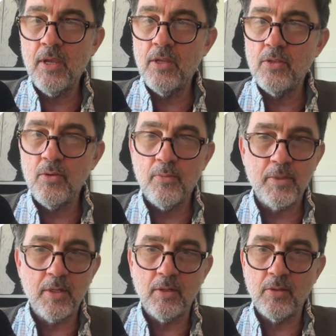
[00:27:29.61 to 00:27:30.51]
to a
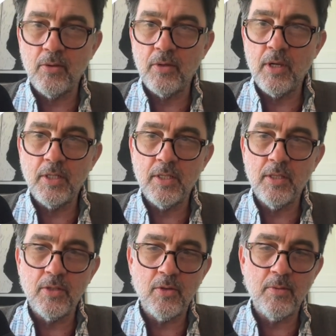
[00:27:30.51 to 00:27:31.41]
particular location.
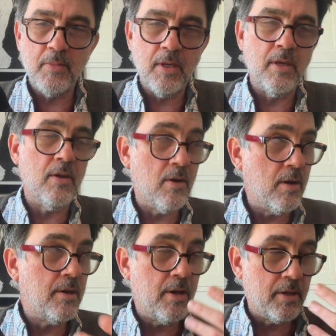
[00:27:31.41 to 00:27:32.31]
This could be
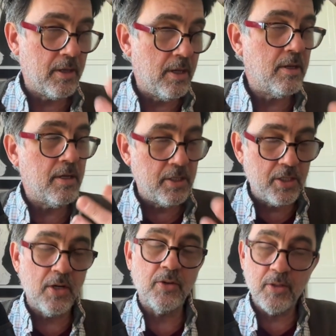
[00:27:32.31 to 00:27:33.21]
on, again, a
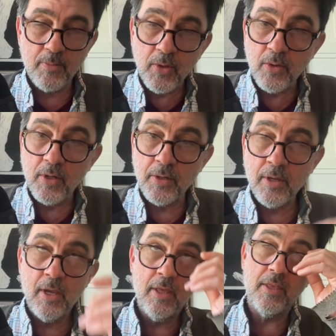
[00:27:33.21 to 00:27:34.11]
shared computer
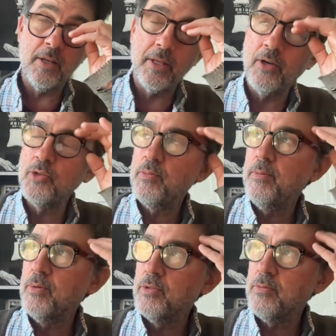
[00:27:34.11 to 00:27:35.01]
that allows
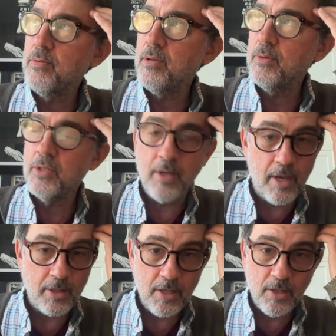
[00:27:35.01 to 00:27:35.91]
people to be able to
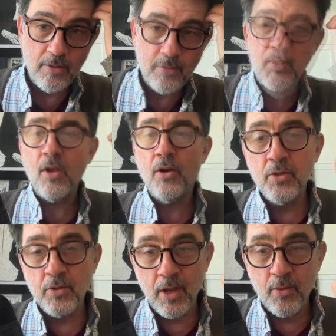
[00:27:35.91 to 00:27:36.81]
access on
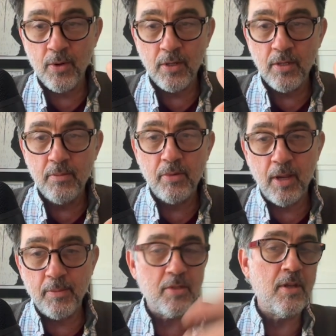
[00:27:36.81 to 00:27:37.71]
your network.
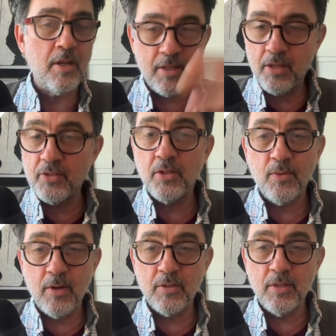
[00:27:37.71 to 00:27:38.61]
Perhaps it doesn't go
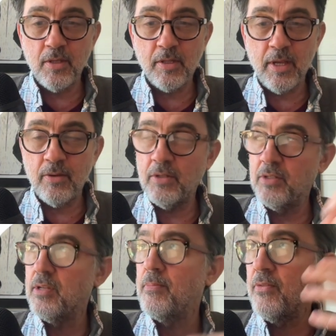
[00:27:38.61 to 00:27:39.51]
out to the cloud. It's
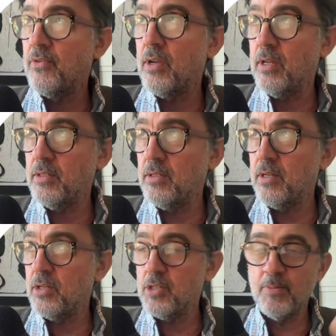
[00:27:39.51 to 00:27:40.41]
not meant for end
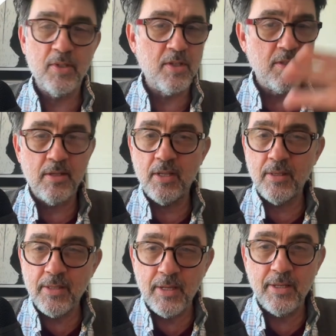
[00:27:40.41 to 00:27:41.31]
customers. It's not
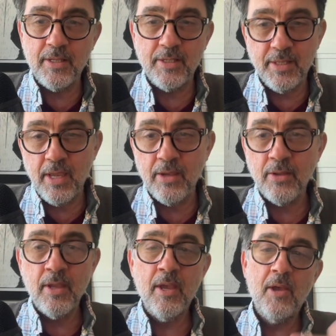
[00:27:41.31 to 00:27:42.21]
intended to scale,
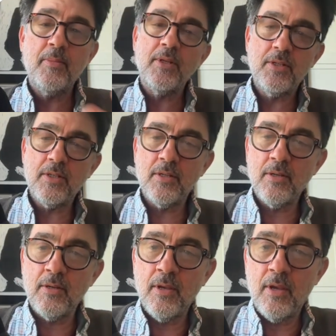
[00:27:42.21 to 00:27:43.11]
but it's just
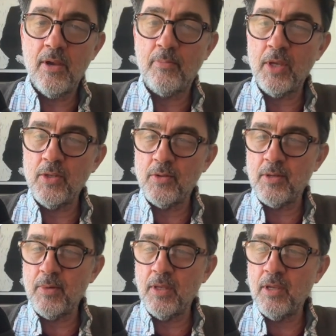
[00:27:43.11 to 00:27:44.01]
a place where
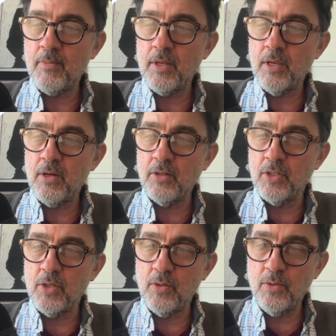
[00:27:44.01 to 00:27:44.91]
somebody can come in here and
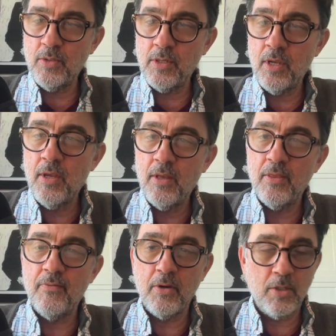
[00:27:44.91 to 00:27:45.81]
choose
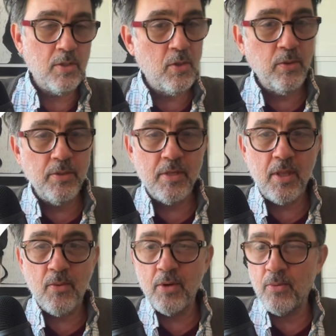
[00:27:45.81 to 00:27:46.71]
the various tools that they
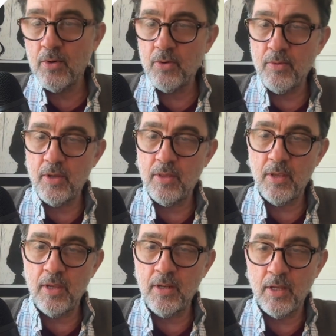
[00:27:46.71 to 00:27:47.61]
want to work with
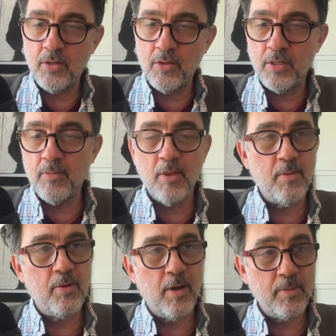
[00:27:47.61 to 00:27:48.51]
and enter some of their
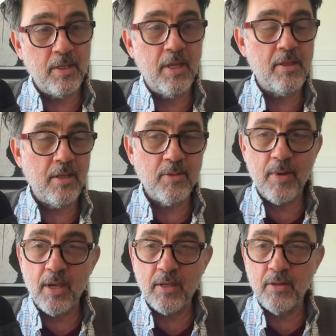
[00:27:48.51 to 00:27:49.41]
prompts and get things
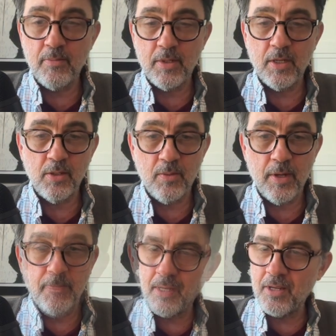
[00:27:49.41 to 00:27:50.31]
back in a particular way.
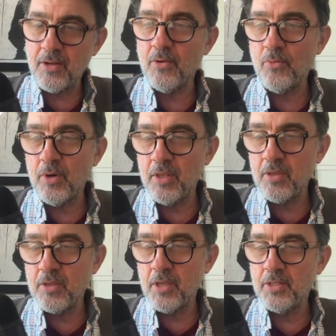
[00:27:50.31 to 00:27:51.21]
One of the
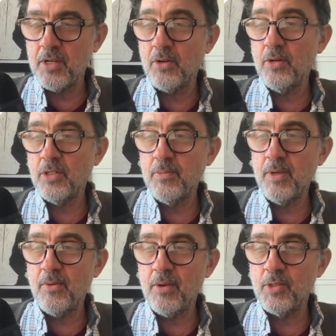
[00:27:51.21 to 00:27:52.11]
other things that occurred to
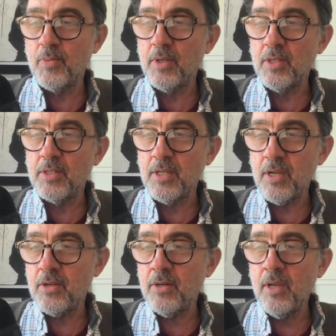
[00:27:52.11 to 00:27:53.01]
me while I was putting this
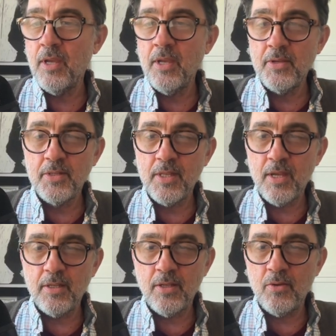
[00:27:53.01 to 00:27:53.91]
together is
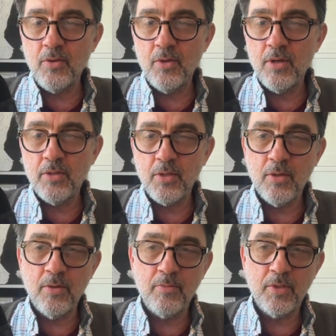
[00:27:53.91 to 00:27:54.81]
that, you could
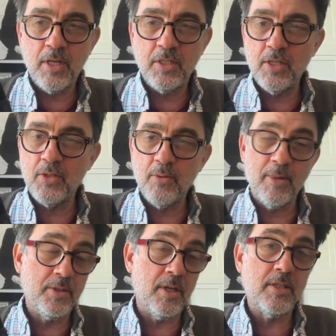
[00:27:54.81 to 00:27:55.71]
also change this to a
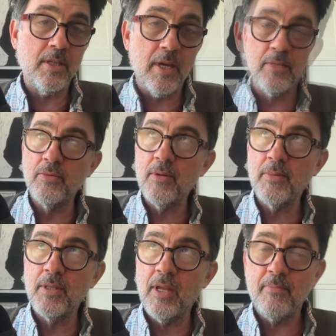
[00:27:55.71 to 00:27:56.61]
multi-select,
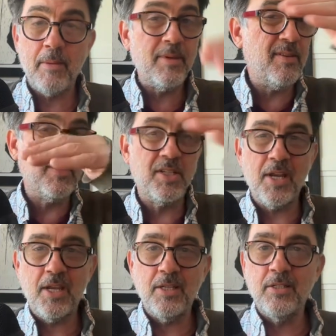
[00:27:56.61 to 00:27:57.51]
something that maybe even
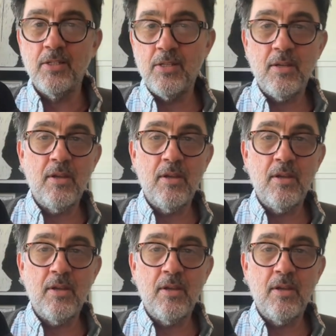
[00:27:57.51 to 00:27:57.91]
chains